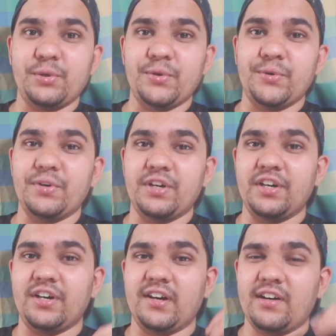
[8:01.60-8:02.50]
to
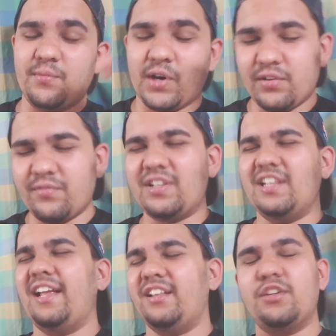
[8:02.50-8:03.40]
one,
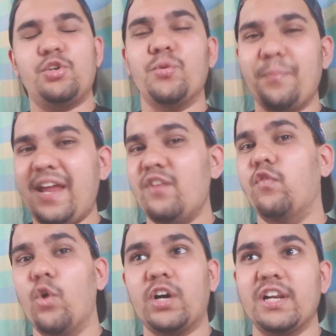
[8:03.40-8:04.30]
like, the two main
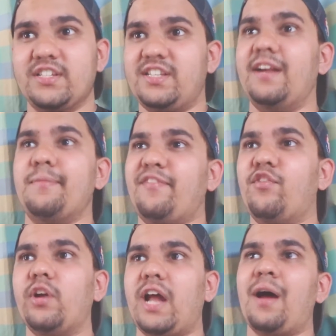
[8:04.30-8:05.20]
vocalists, right?
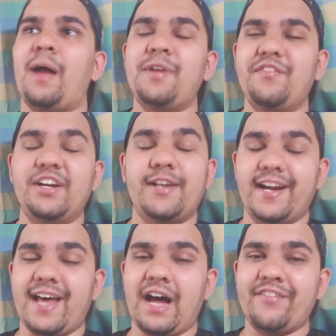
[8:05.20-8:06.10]
Before, I mean, we
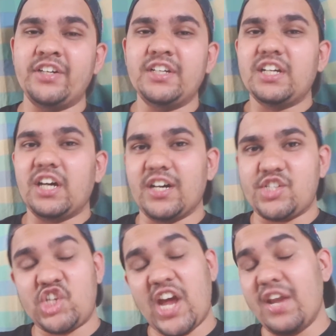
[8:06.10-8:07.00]
did have
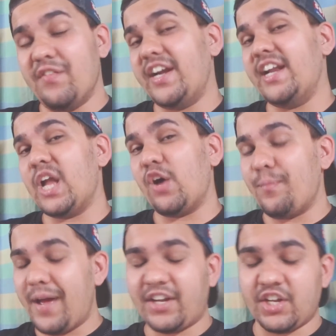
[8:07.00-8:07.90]
Chen, we did
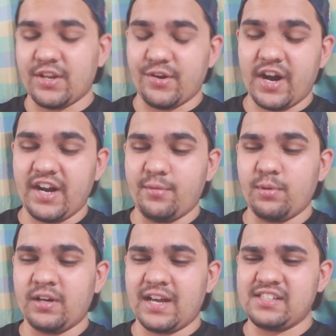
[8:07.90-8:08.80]
have Baekhyun, right,
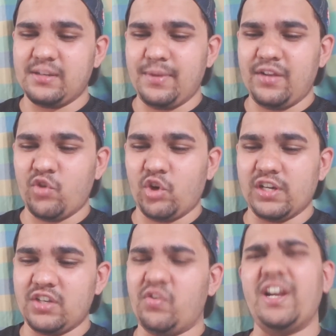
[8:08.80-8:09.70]
as the main
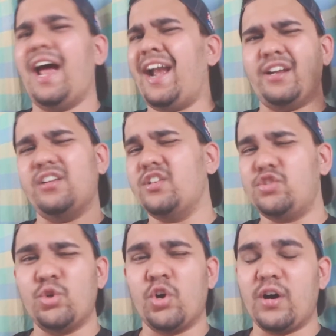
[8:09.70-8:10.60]
vocalist. We had
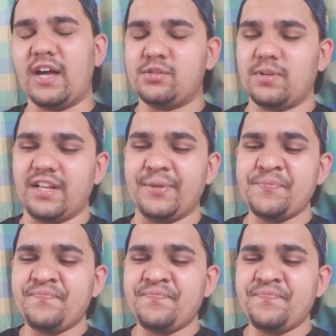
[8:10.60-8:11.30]
Suho as well,